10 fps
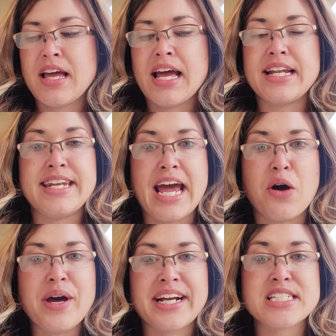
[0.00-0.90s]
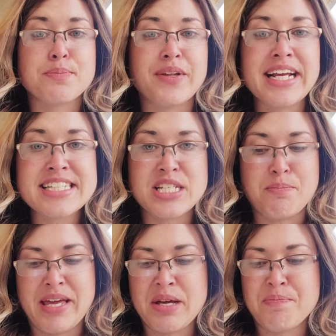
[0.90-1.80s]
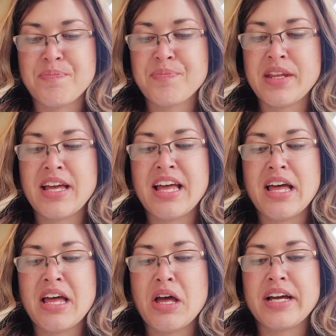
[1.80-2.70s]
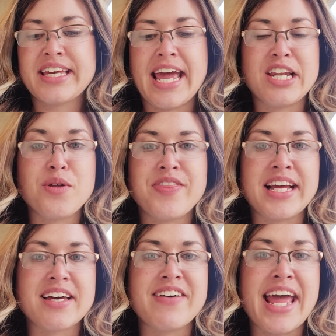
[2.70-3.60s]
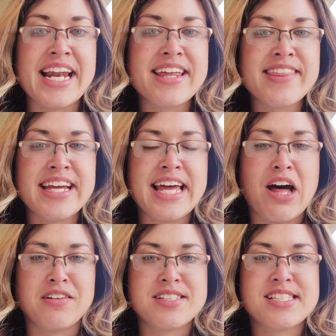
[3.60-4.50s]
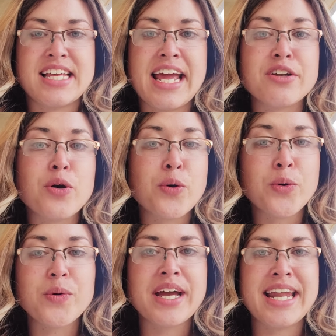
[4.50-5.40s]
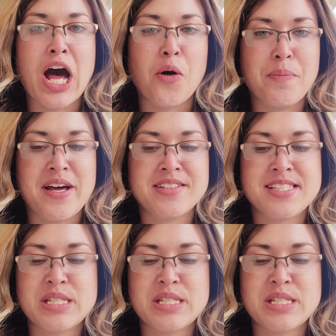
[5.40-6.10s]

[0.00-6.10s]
"Now explain to me. Can you think of anything else? And who can help us?"